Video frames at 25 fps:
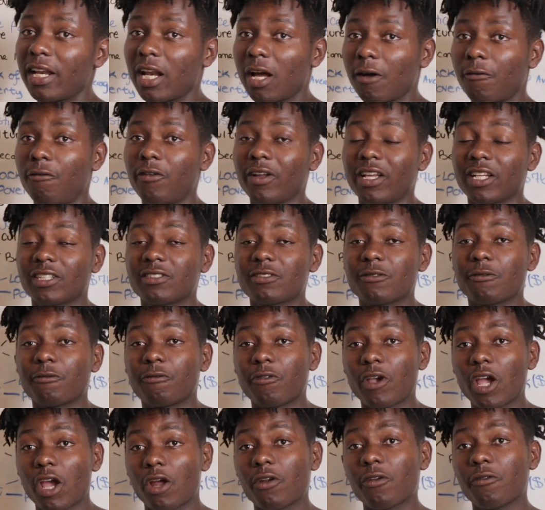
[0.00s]
in Africa is
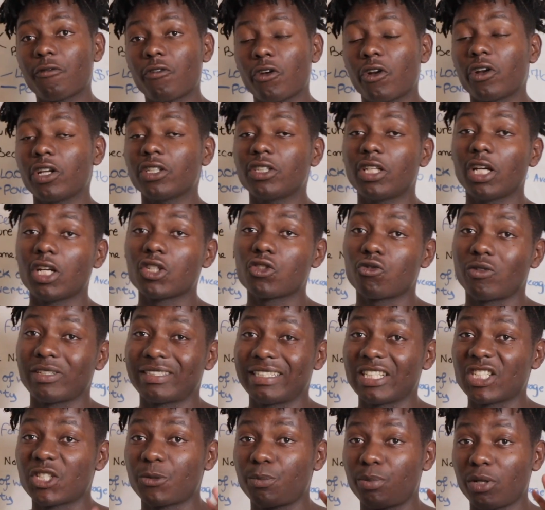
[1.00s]
very, very dangerous,
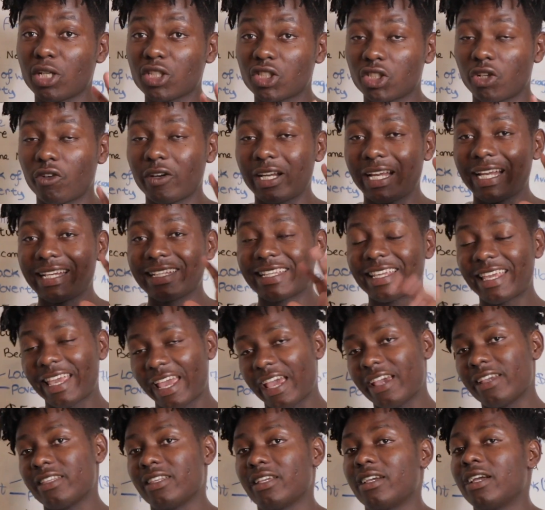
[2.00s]
especially in
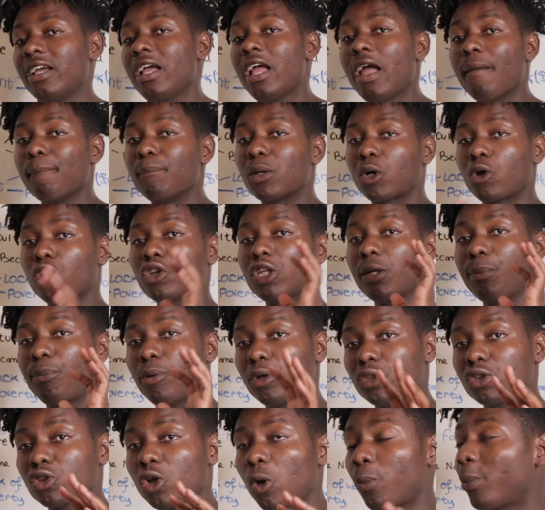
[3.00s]
Kenya. Because the
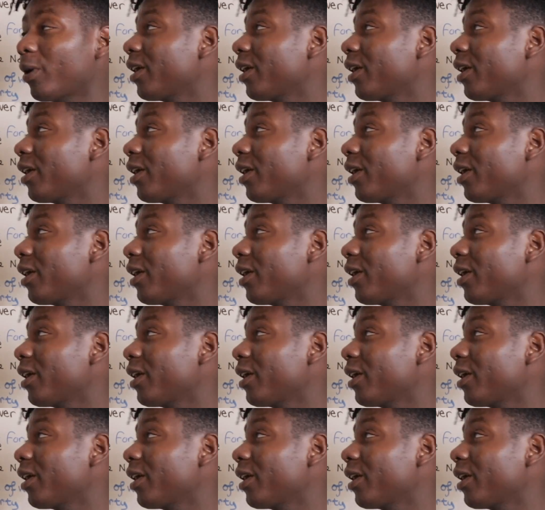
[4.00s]
political